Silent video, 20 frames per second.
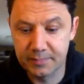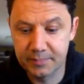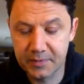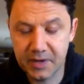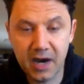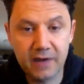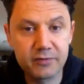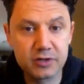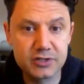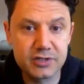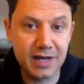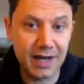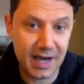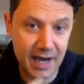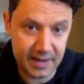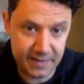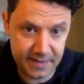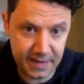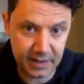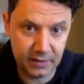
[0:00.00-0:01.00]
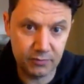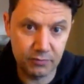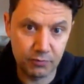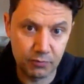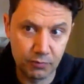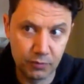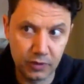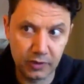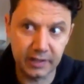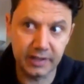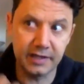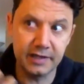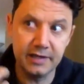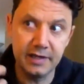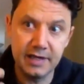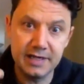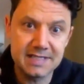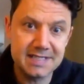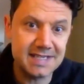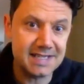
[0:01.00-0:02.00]
covers that I think really
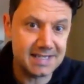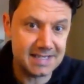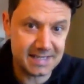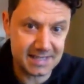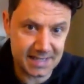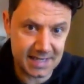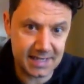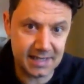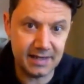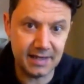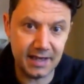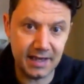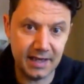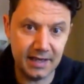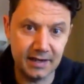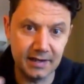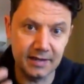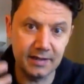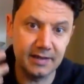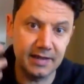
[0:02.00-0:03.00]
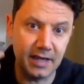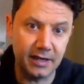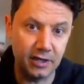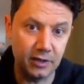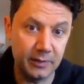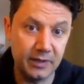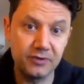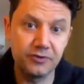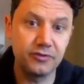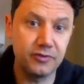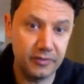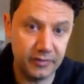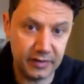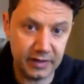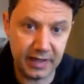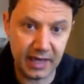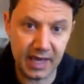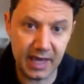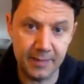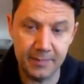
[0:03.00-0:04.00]
succeed in getting you interested in the
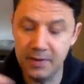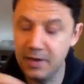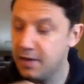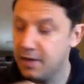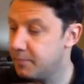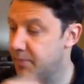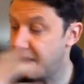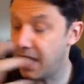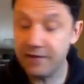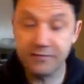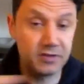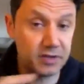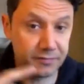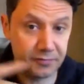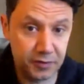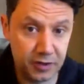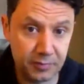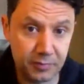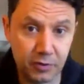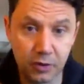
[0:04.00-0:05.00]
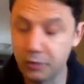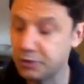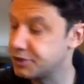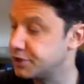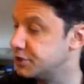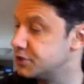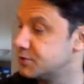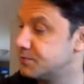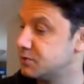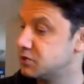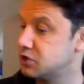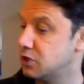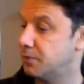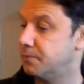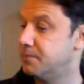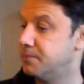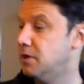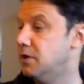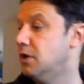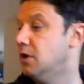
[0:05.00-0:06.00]
game, but have different approaches.
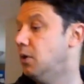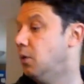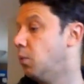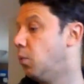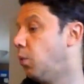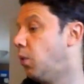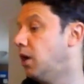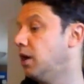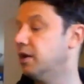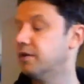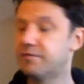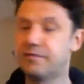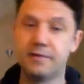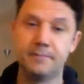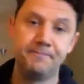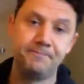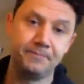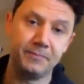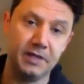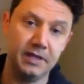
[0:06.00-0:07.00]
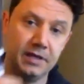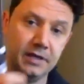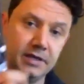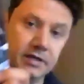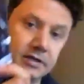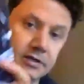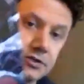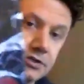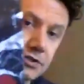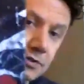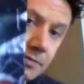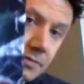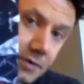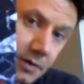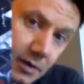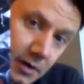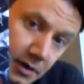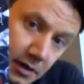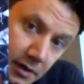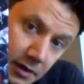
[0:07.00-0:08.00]
So one of them is
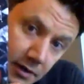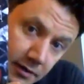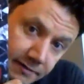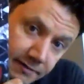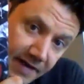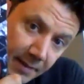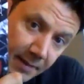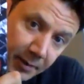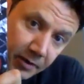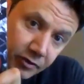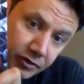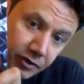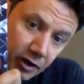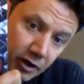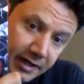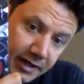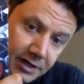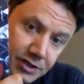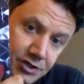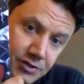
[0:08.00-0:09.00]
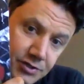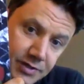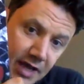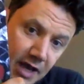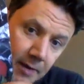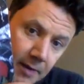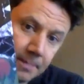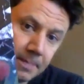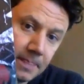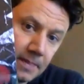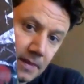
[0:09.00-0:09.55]
Vampire the Dark Ages. Now,